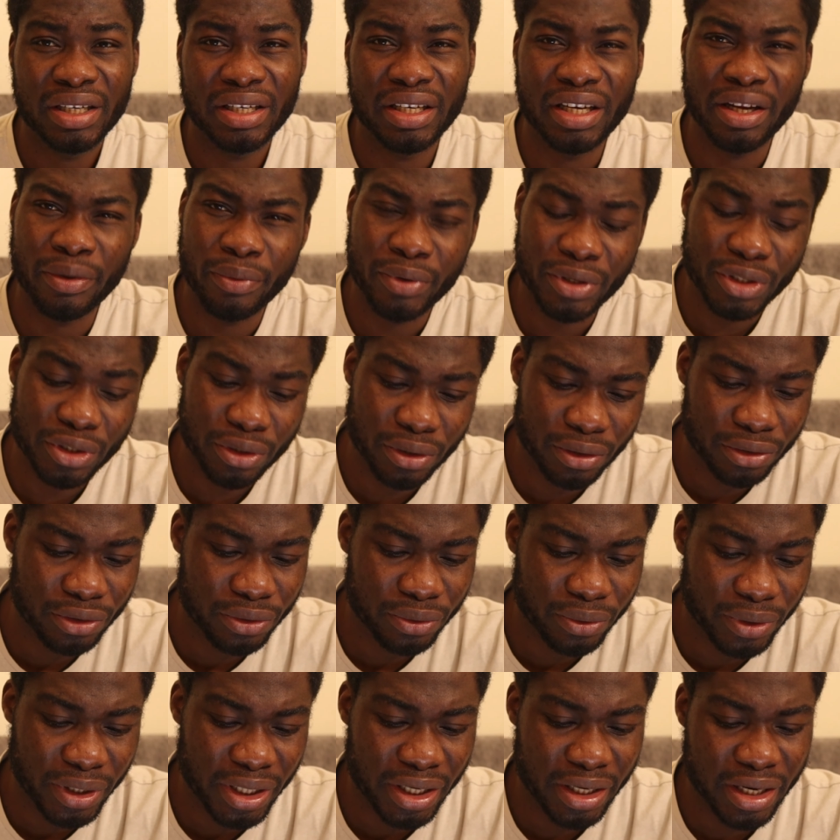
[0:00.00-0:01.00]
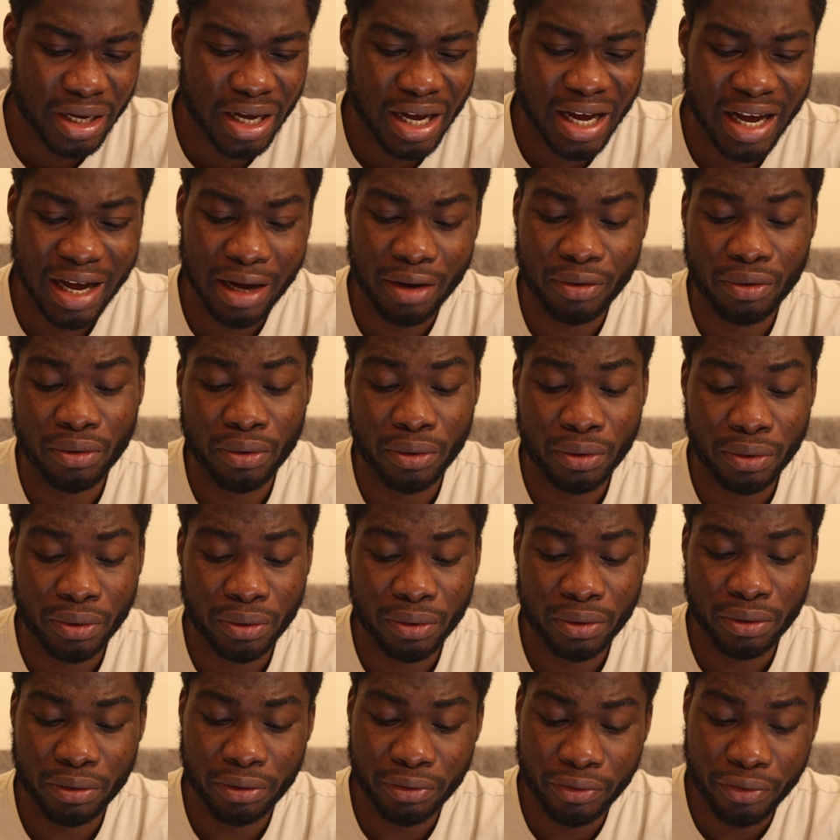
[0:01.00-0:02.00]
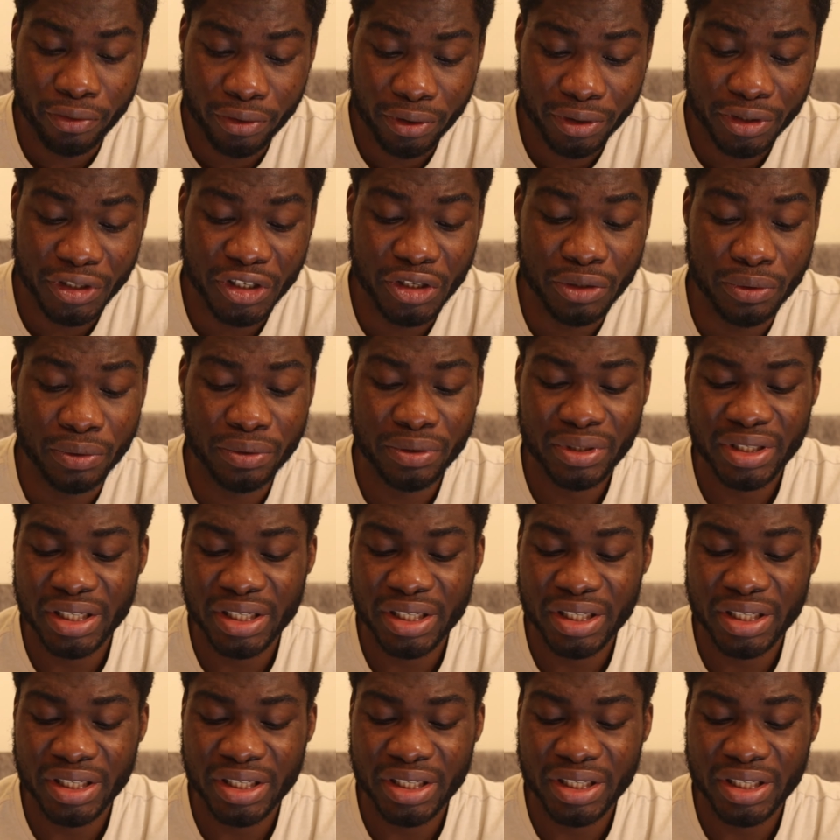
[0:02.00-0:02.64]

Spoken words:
they resort to either alcohol or drug use,